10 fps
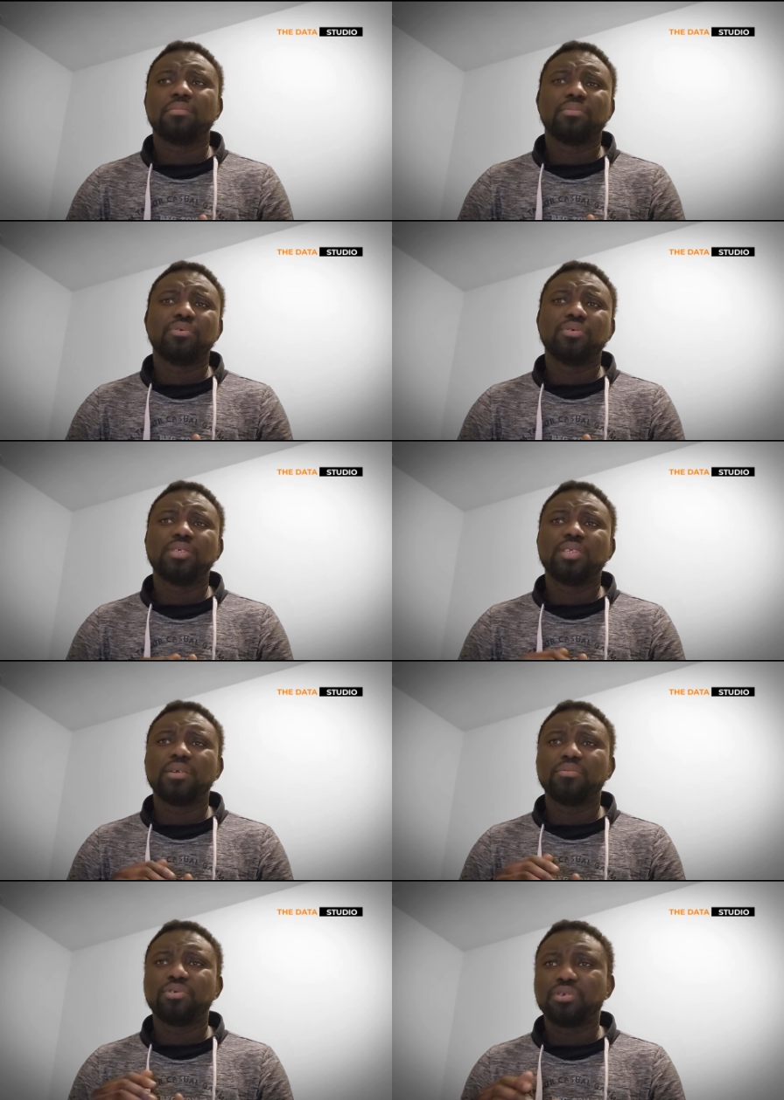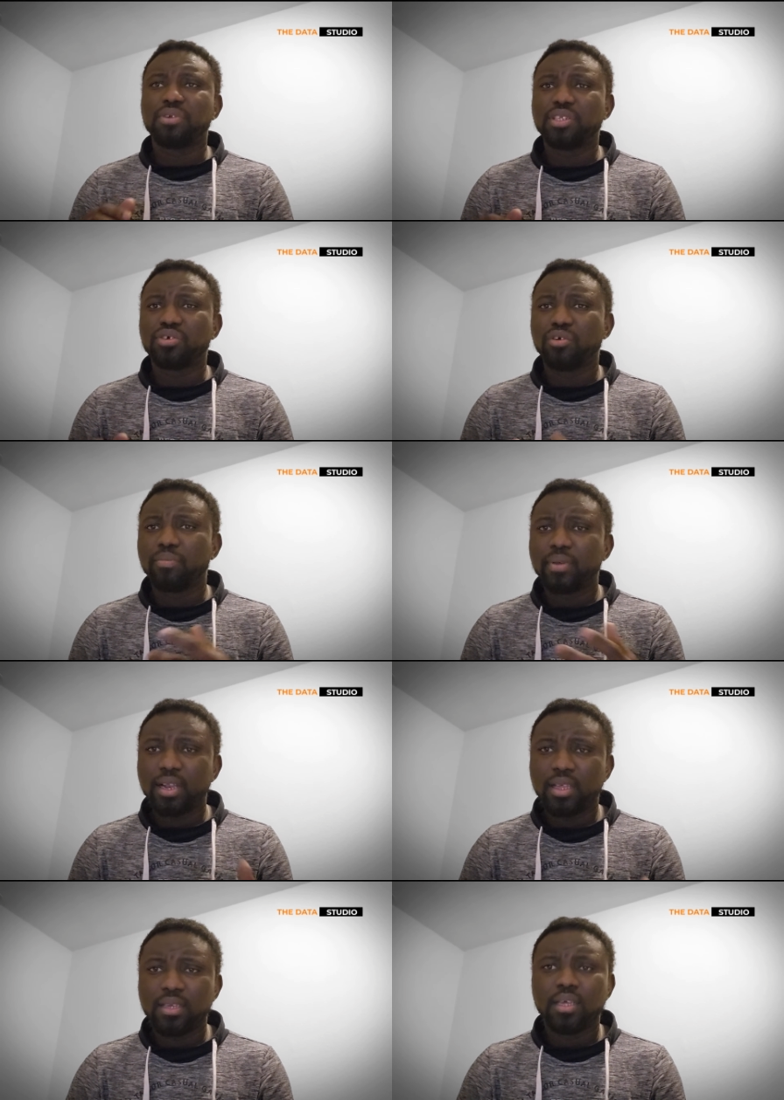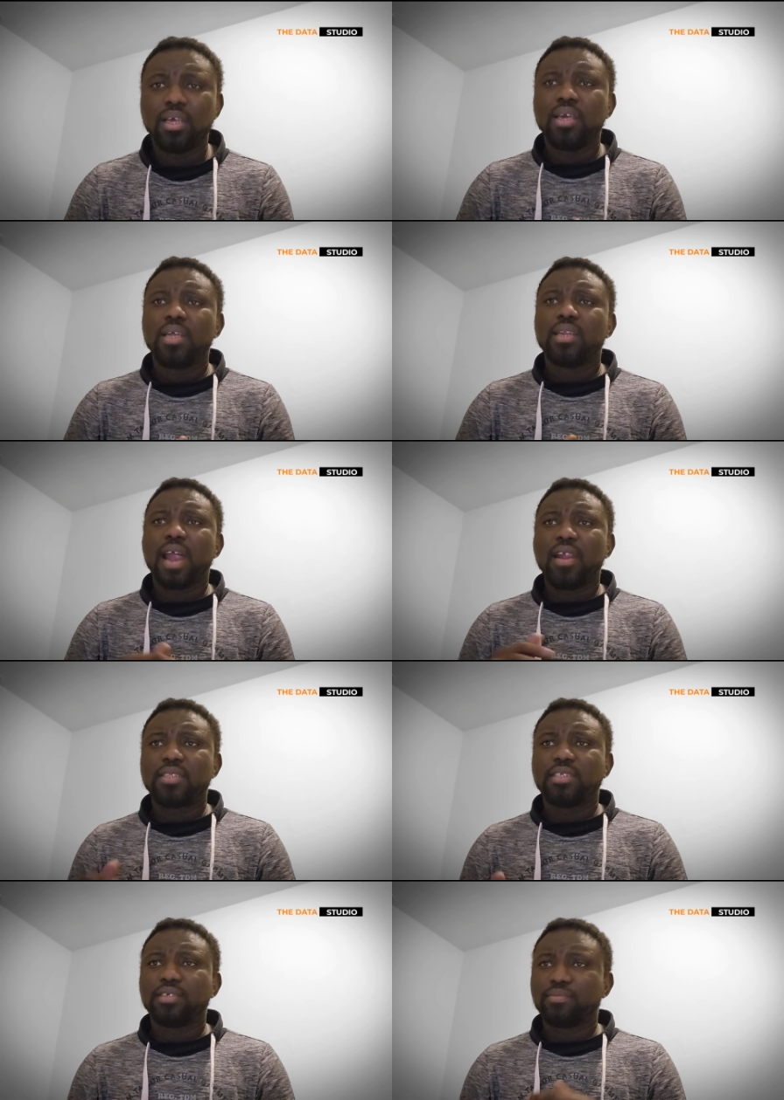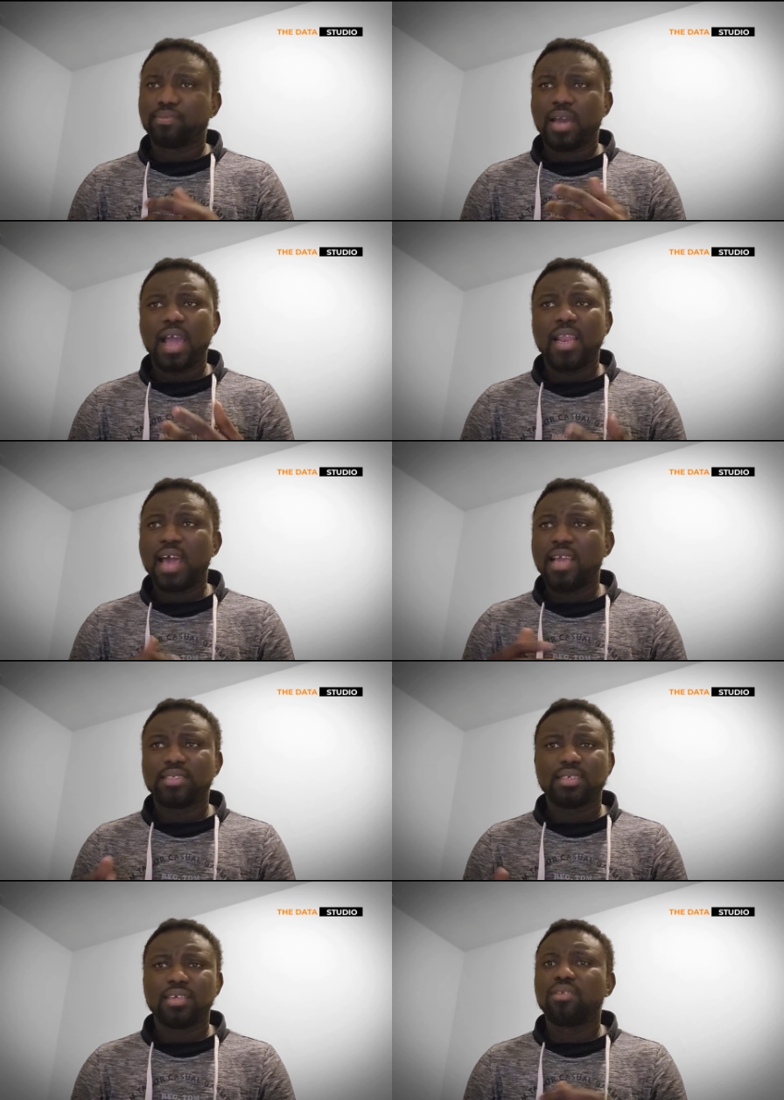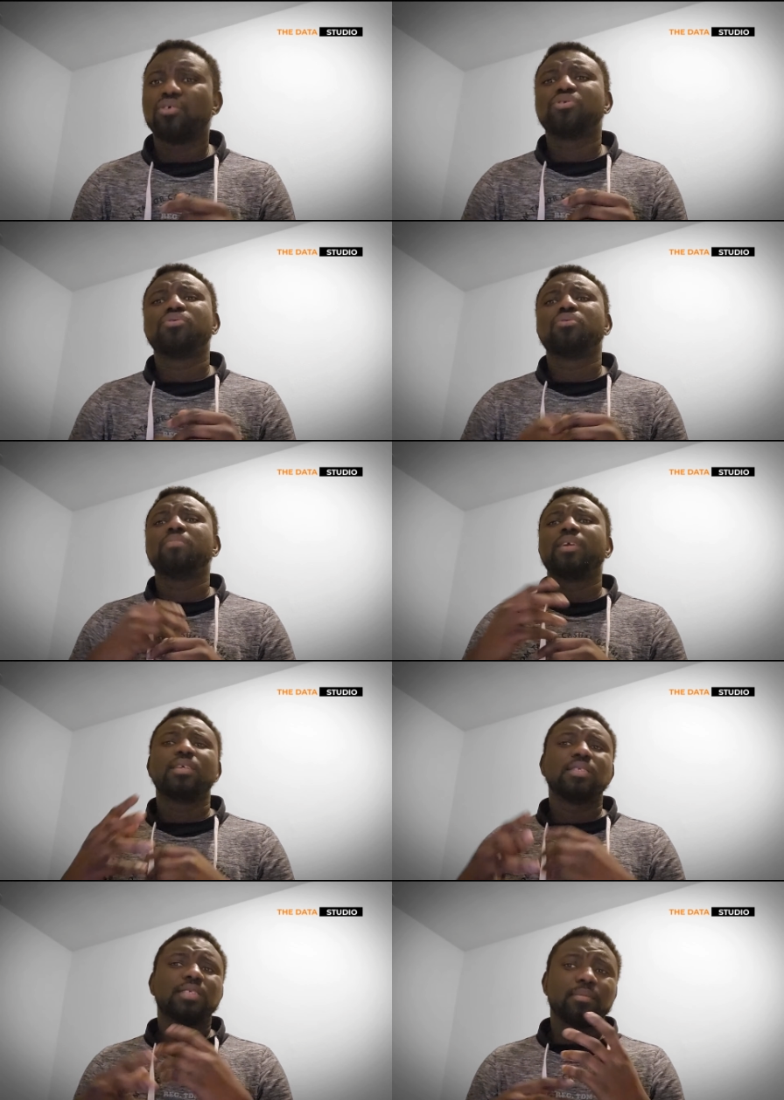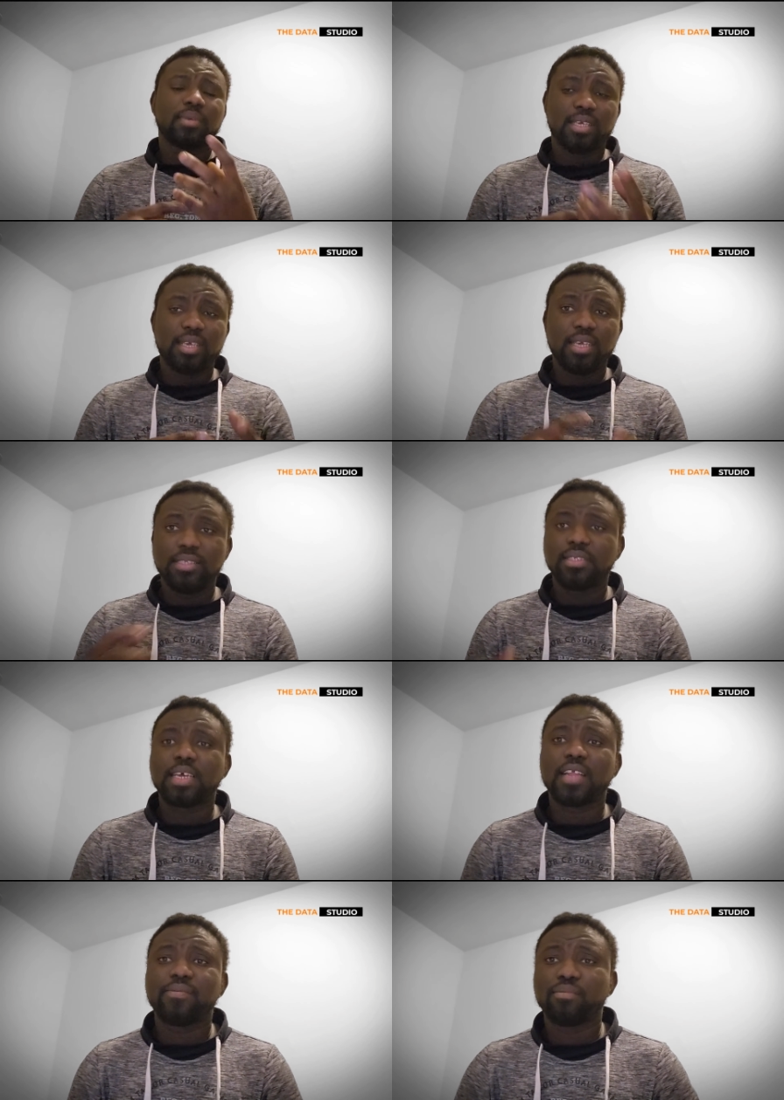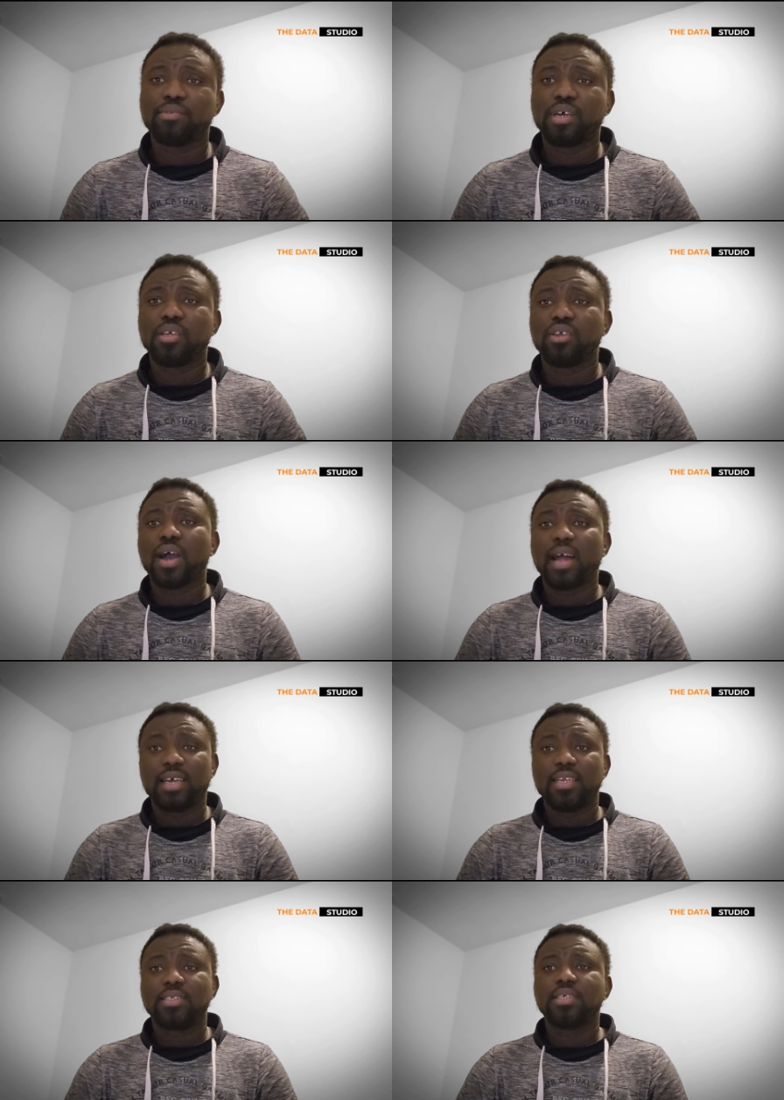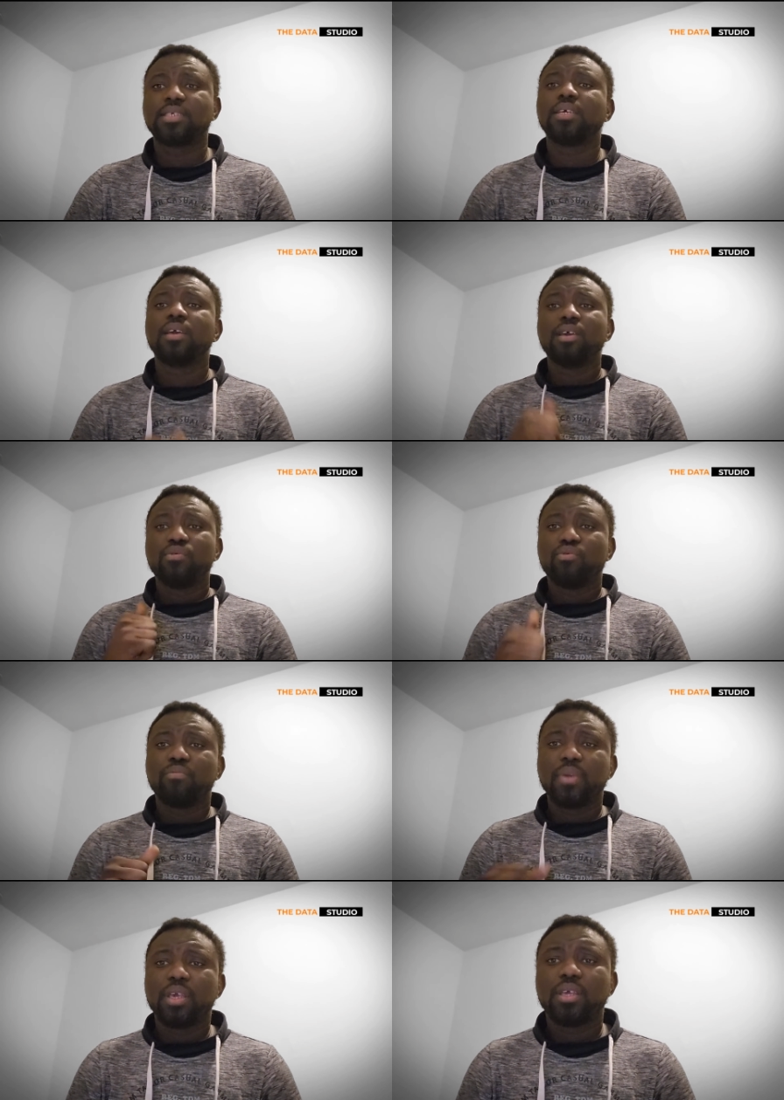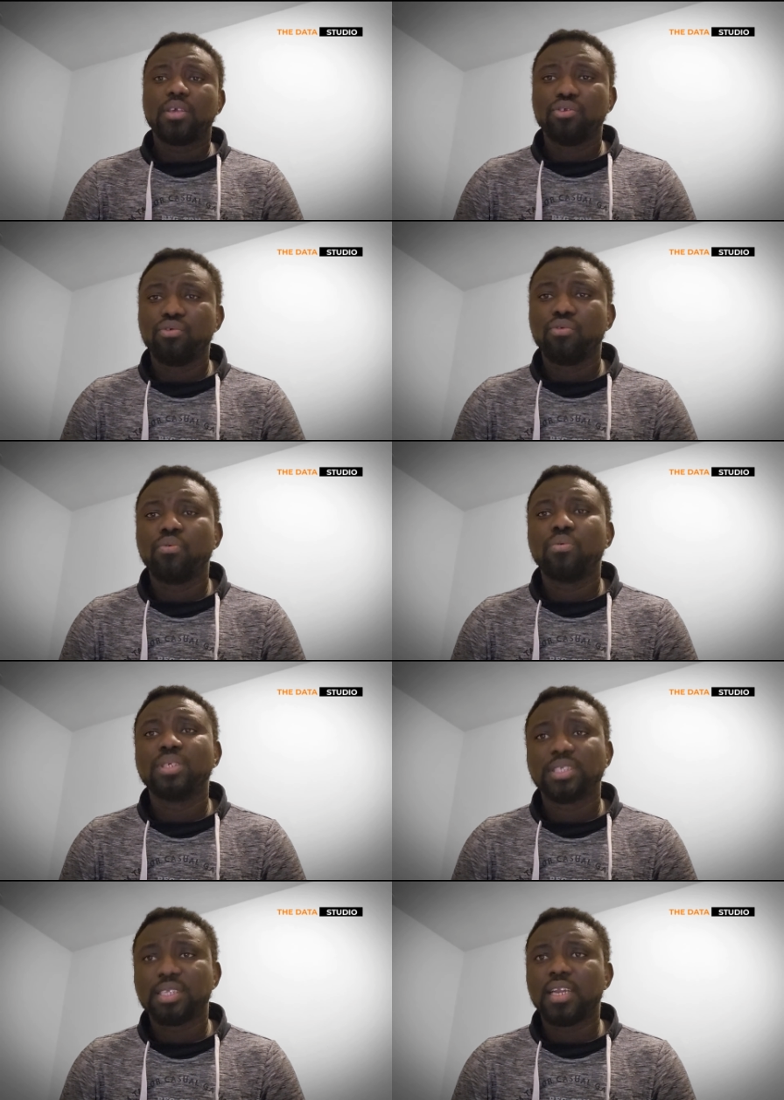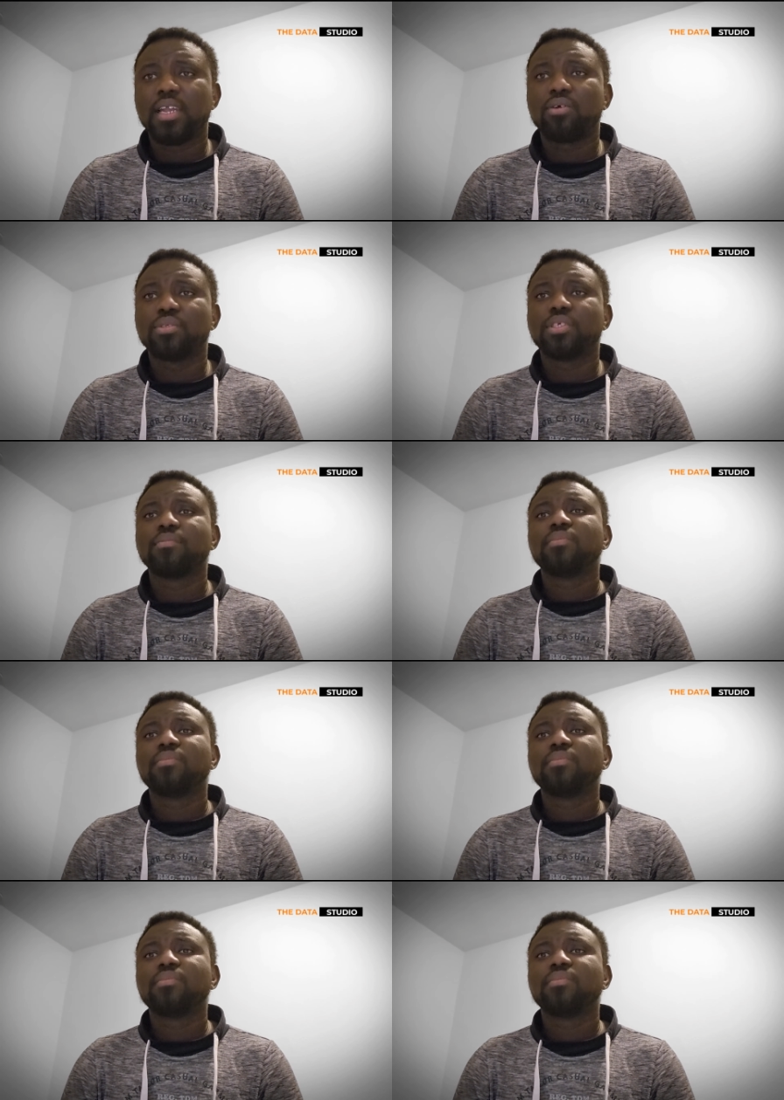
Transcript: using them to create compelling narrative highlights, and also making some key insights from your analysis will make you stand out.